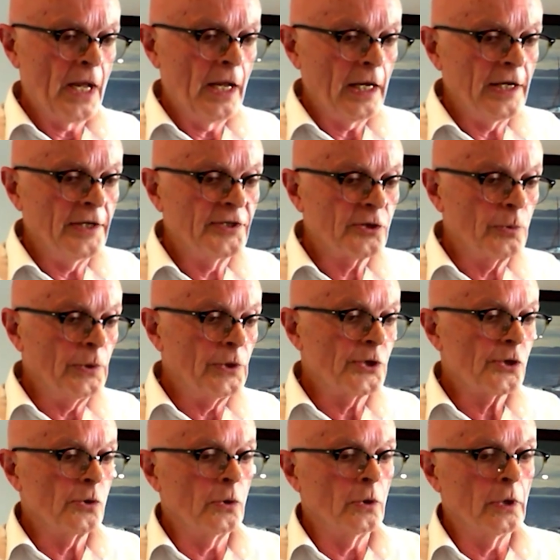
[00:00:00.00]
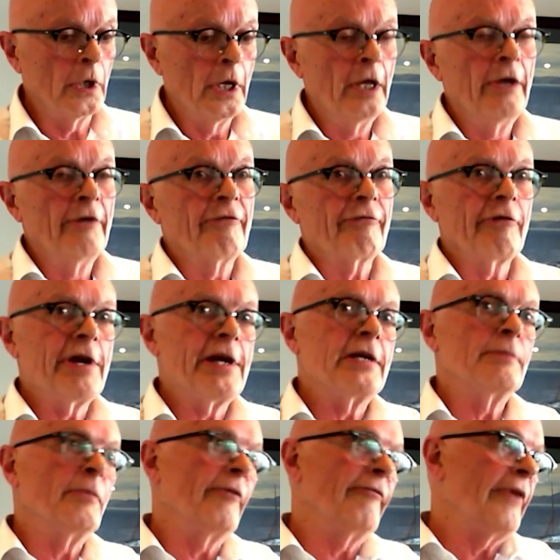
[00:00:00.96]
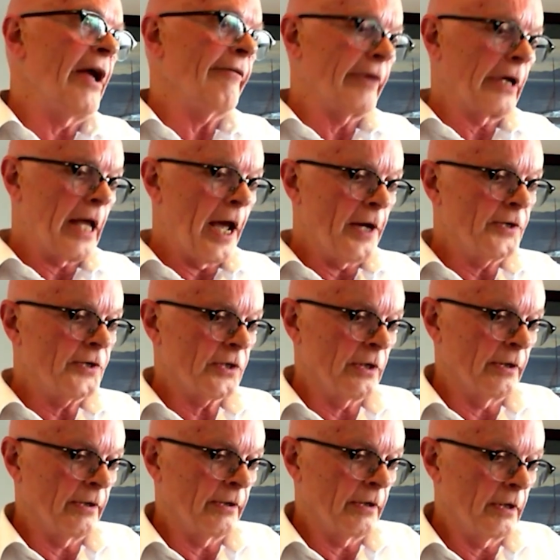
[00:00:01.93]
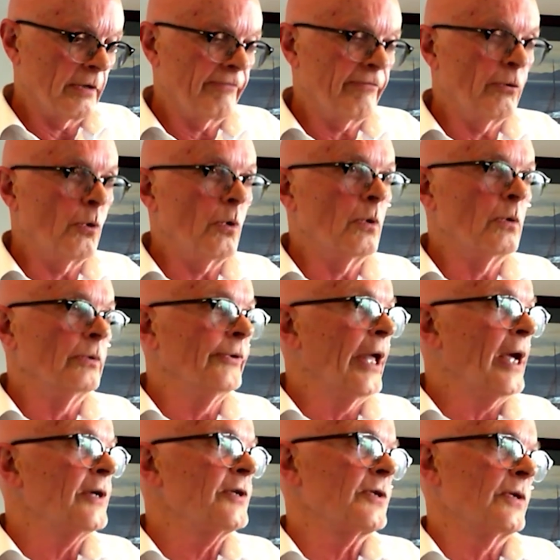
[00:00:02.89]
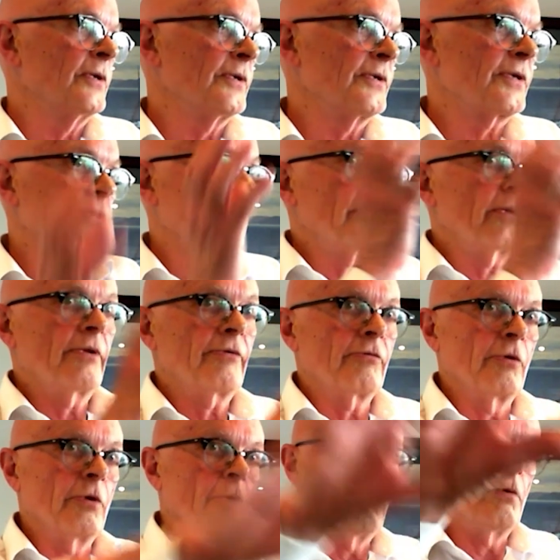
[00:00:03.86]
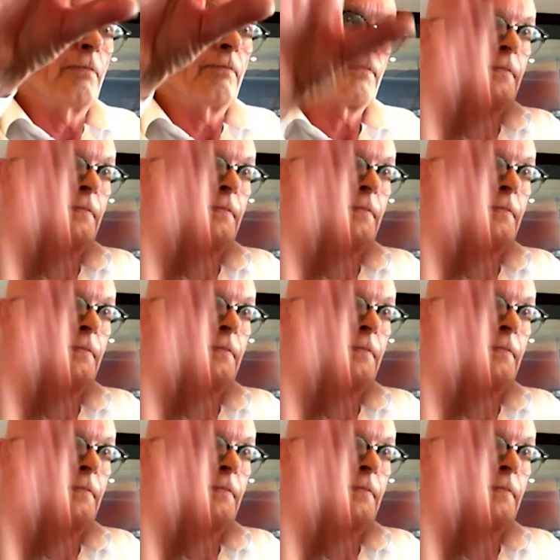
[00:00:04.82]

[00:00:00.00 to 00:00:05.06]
is to ensure freedom of navigation for all nations through